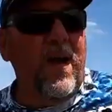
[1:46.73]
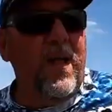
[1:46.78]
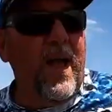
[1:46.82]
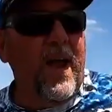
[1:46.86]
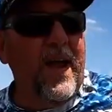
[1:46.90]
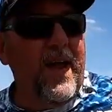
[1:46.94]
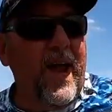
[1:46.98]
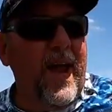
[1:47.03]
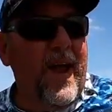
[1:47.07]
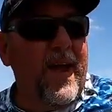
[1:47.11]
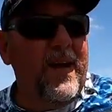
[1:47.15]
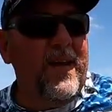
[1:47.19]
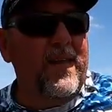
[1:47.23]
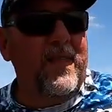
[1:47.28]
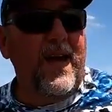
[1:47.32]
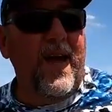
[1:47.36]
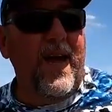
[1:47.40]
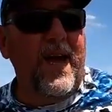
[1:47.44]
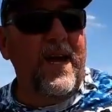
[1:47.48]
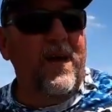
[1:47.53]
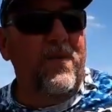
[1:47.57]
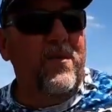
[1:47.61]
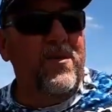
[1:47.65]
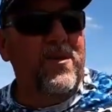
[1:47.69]
you what, like Andy
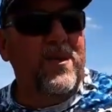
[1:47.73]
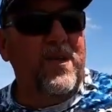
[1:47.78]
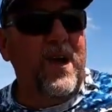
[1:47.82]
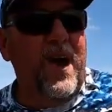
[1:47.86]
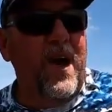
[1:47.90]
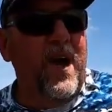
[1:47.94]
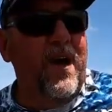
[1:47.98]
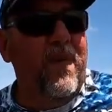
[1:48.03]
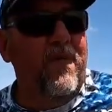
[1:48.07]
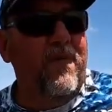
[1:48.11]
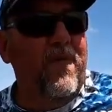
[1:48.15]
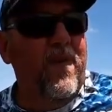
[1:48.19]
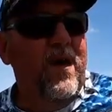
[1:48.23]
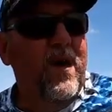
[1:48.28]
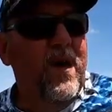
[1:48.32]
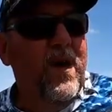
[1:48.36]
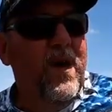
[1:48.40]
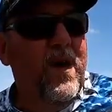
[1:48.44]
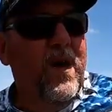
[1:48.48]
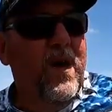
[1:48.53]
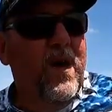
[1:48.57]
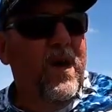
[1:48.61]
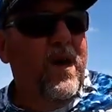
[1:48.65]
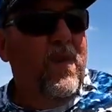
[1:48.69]
said, it was tough.
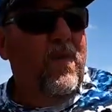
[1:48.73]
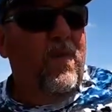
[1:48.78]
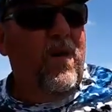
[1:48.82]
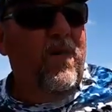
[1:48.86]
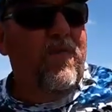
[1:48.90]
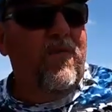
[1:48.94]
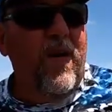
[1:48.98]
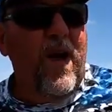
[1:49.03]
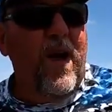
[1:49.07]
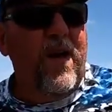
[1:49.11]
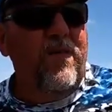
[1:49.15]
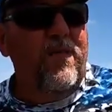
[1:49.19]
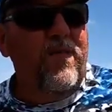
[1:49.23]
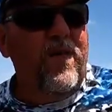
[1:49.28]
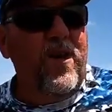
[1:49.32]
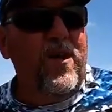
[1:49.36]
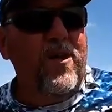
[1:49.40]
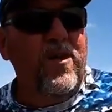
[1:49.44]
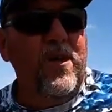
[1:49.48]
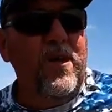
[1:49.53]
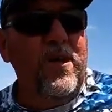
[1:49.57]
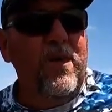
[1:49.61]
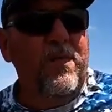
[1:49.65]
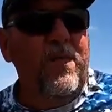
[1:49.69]
We found
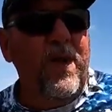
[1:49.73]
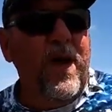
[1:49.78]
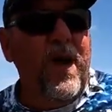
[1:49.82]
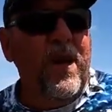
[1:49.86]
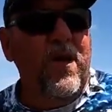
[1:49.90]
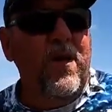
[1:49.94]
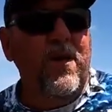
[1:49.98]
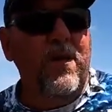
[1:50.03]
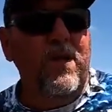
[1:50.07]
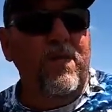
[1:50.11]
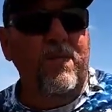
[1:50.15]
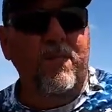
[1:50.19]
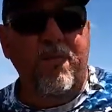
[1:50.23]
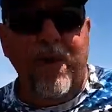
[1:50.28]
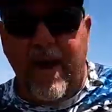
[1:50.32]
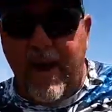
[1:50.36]
fish in the bed,